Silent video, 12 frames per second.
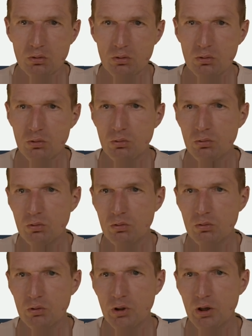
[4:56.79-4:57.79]
took
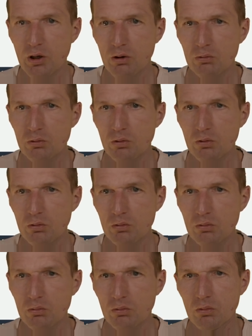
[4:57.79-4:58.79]
around
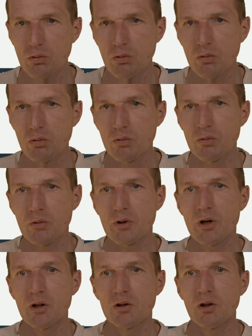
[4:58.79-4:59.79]

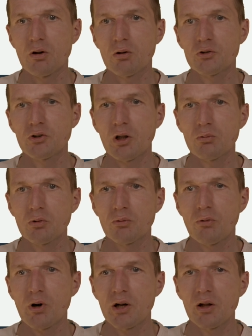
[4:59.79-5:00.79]
yeah, the call start was
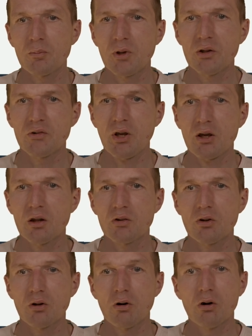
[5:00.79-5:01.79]
four hundred milliseconds
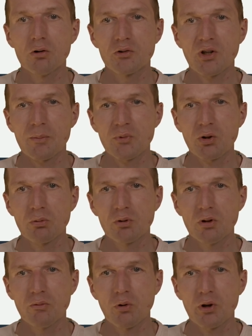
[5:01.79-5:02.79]
and all subsequent
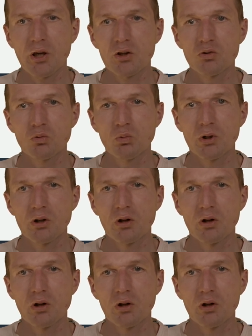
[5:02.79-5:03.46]
invocations were